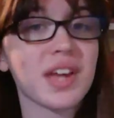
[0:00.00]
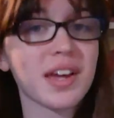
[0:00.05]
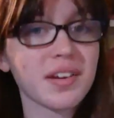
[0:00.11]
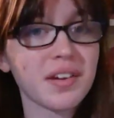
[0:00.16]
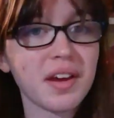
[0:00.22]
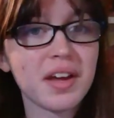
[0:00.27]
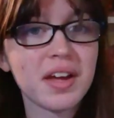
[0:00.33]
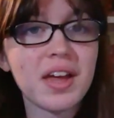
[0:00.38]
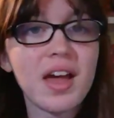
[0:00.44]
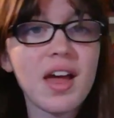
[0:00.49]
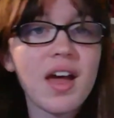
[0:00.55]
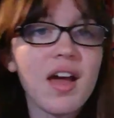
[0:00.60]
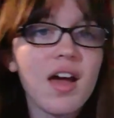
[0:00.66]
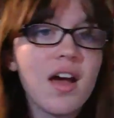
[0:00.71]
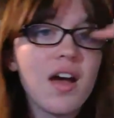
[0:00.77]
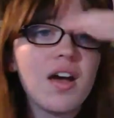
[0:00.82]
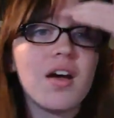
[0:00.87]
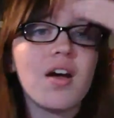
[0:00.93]
to Tecna
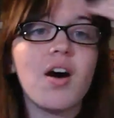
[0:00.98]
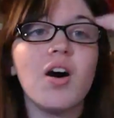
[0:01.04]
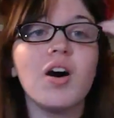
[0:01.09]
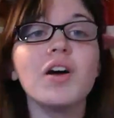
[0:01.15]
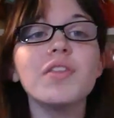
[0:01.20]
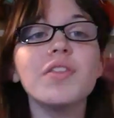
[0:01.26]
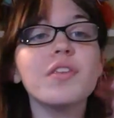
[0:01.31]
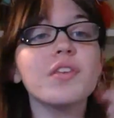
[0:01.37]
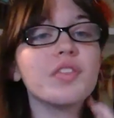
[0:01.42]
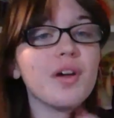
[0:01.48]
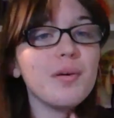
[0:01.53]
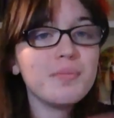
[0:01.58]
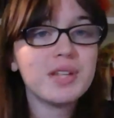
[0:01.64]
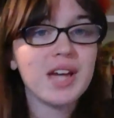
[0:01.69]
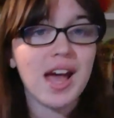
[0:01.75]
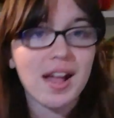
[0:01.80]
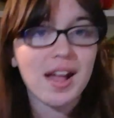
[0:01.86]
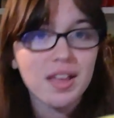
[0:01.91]
on the
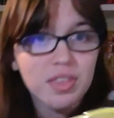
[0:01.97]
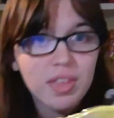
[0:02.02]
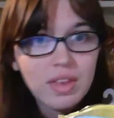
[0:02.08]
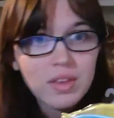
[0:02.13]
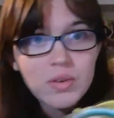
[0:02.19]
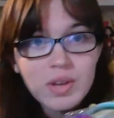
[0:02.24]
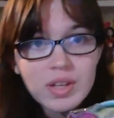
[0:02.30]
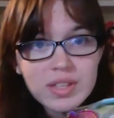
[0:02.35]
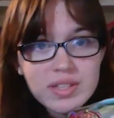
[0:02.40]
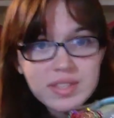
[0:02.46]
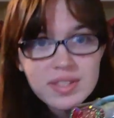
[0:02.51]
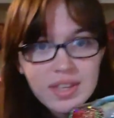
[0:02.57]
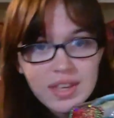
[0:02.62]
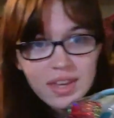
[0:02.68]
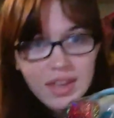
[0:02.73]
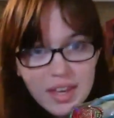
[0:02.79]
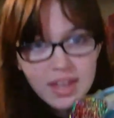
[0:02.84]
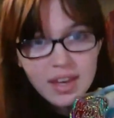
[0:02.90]
thumbtack that you can
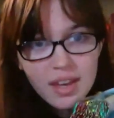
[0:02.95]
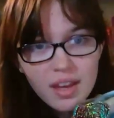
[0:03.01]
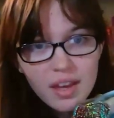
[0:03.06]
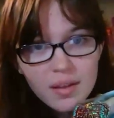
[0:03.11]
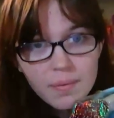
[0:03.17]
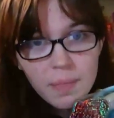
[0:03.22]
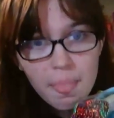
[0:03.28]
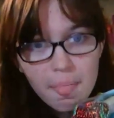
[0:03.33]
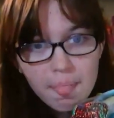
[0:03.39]
see.